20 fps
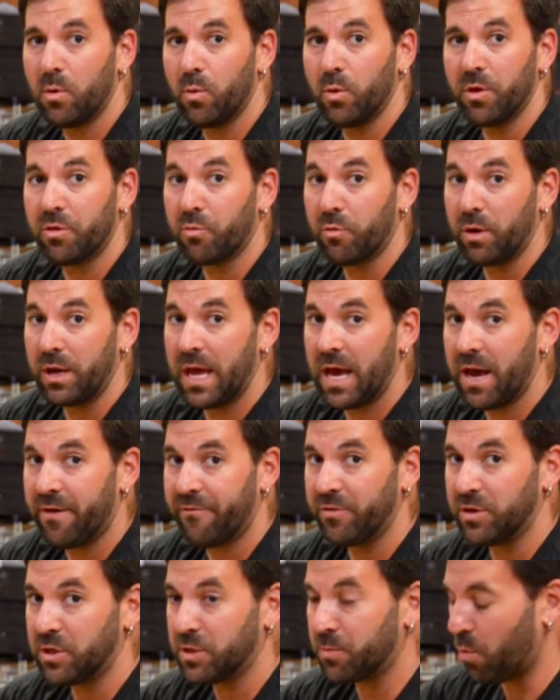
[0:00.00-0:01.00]
with
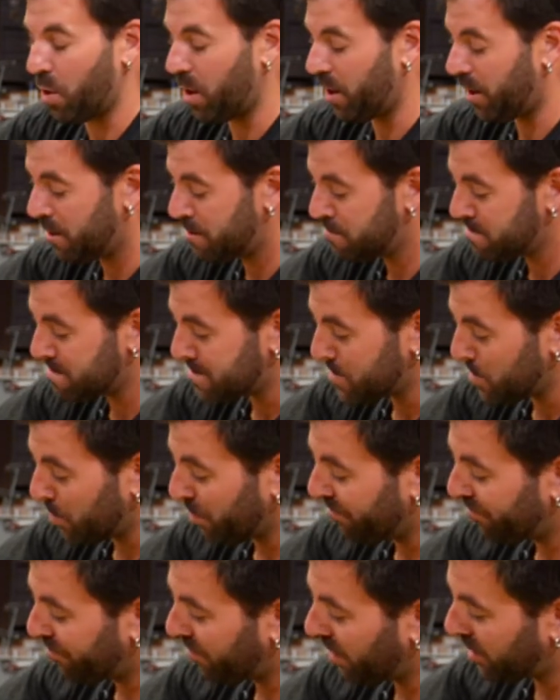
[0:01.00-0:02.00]
3.5 inch spread.
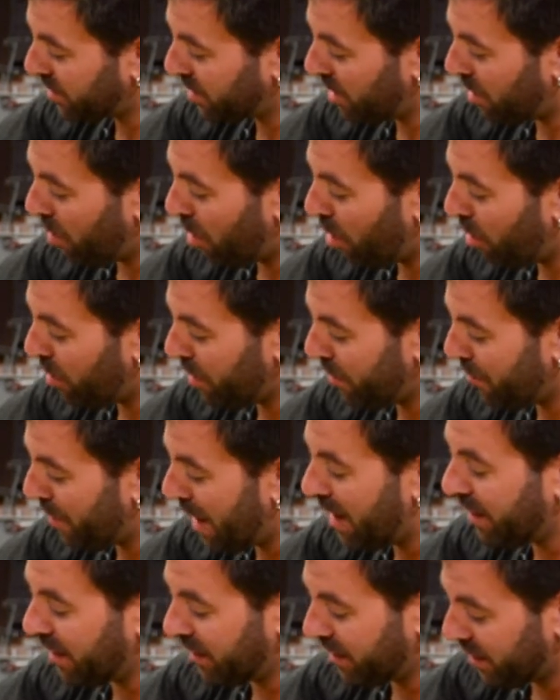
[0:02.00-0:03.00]
So on to
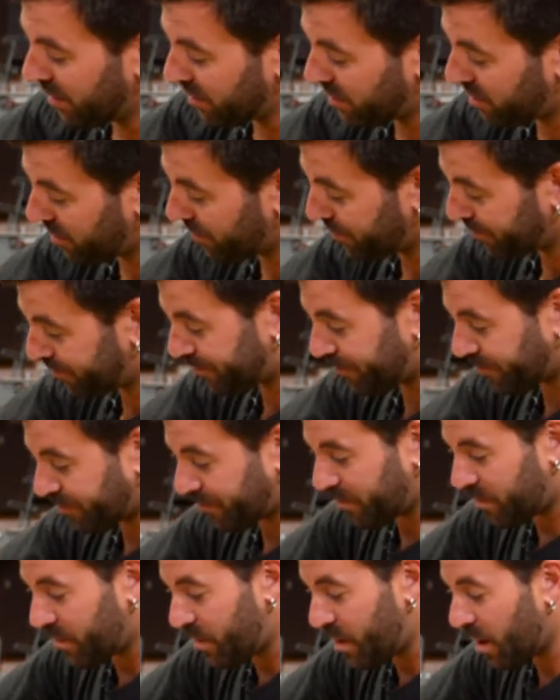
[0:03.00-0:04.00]
mounting this.
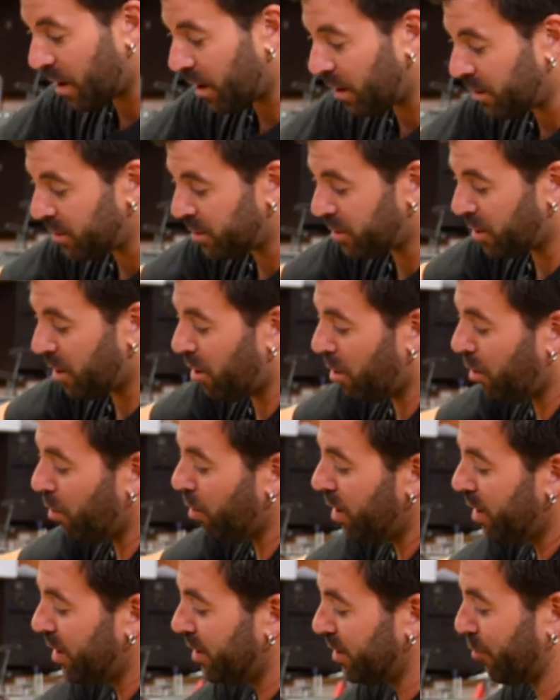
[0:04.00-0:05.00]
So
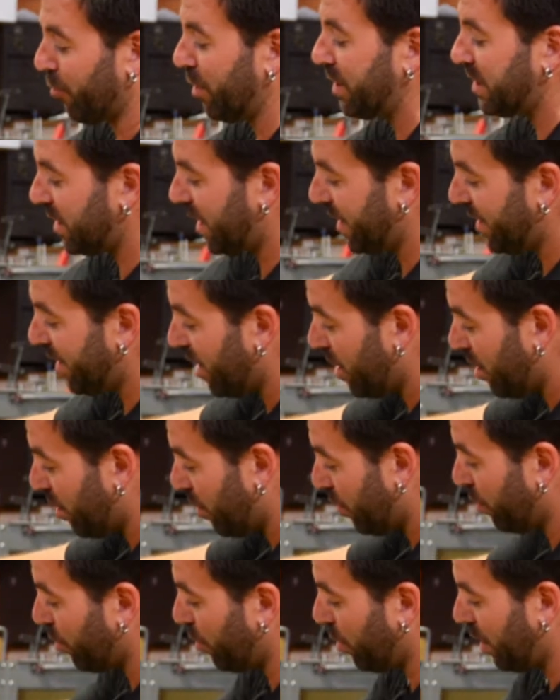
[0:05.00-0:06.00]
the reason I
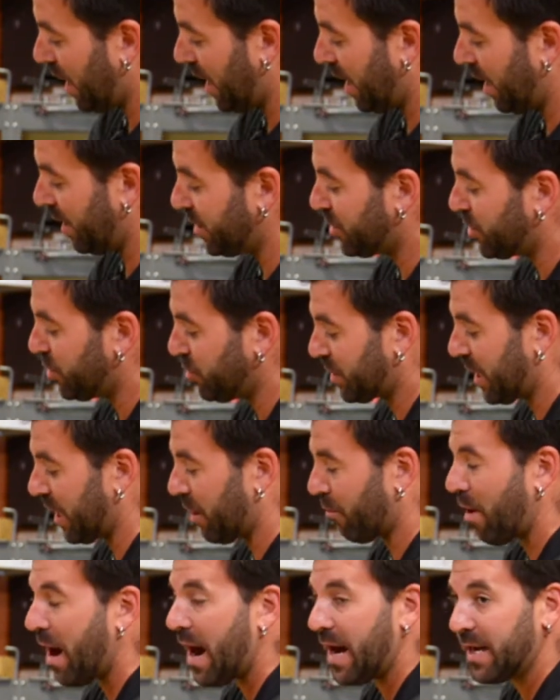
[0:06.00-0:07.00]
know issues can
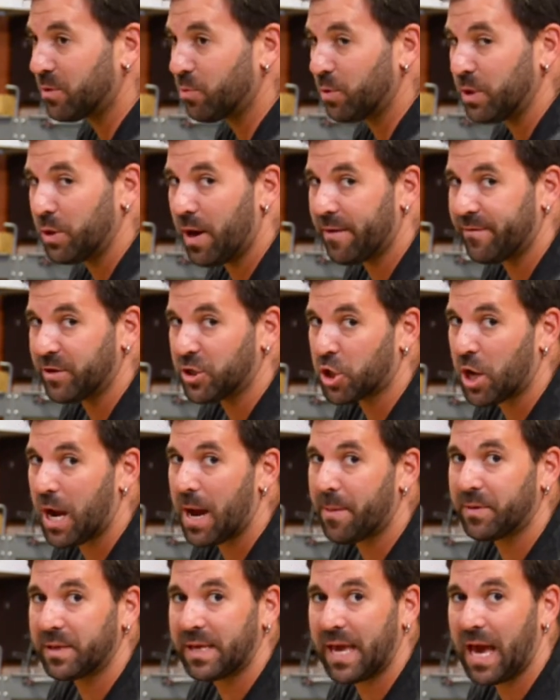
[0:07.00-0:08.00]
arise when you have a
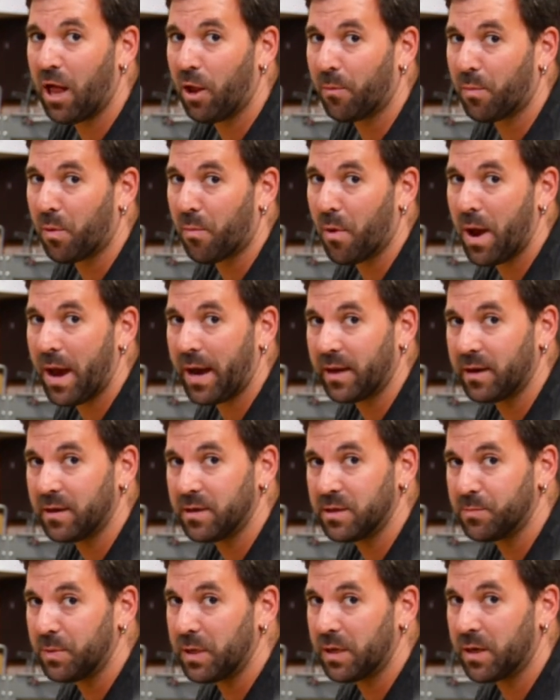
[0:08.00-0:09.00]
trapped caliper bracket
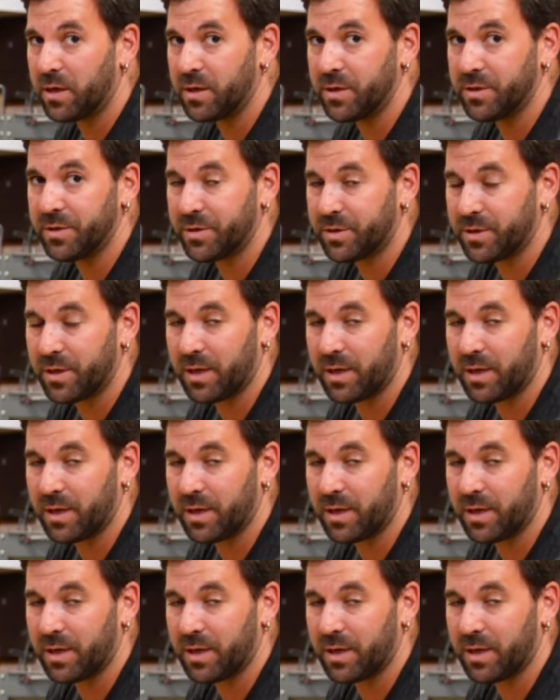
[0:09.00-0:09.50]
is because